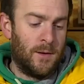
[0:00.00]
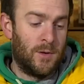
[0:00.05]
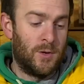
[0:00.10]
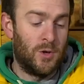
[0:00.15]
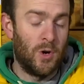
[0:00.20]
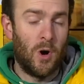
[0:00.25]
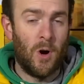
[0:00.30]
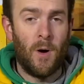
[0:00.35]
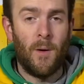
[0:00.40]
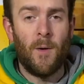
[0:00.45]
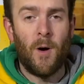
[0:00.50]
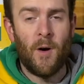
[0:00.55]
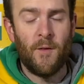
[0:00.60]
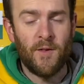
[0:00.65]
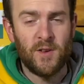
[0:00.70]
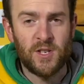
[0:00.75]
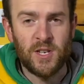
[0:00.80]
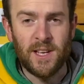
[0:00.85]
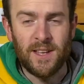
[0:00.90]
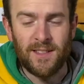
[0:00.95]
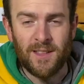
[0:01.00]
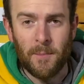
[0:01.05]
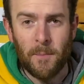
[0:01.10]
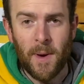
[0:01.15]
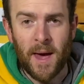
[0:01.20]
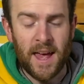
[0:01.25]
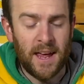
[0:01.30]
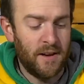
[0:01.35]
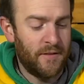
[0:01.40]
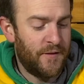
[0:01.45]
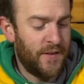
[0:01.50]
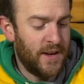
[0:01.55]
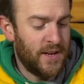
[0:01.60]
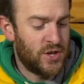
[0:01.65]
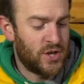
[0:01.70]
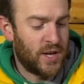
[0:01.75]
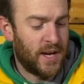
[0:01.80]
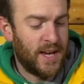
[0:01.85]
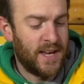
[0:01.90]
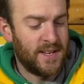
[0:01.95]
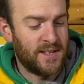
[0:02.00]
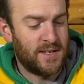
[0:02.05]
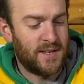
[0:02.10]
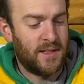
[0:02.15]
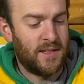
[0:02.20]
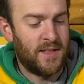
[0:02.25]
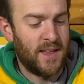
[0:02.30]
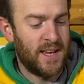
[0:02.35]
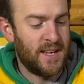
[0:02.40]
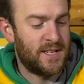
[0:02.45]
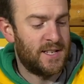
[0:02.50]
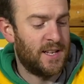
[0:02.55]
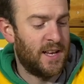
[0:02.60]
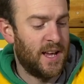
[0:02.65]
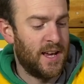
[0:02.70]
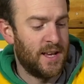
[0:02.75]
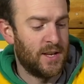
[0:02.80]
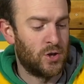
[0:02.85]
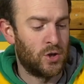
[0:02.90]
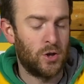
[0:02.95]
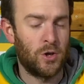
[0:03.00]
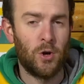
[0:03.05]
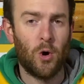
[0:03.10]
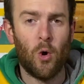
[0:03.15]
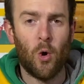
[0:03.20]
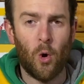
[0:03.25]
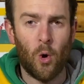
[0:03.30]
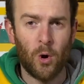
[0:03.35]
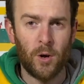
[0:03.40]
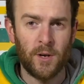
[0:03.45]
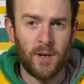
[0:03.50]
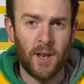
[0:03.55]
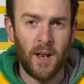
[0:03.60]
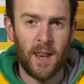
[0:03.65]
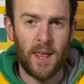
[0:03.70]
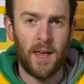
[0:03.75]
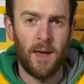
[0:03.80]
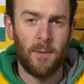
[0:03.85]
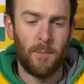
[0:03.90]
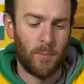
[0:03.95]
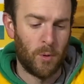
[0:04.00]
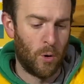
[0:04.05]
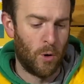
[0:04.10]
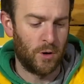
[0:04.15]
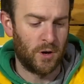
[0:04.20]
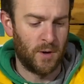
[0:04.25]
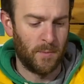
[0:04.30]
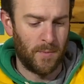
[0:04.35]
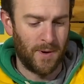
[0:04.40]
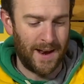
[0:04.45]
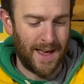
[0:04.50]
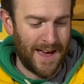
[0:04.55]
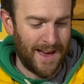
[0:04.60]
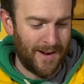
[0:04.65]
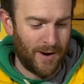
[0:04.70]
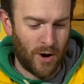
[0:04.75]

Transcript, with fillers: So obviously the main feature is this is totally portable.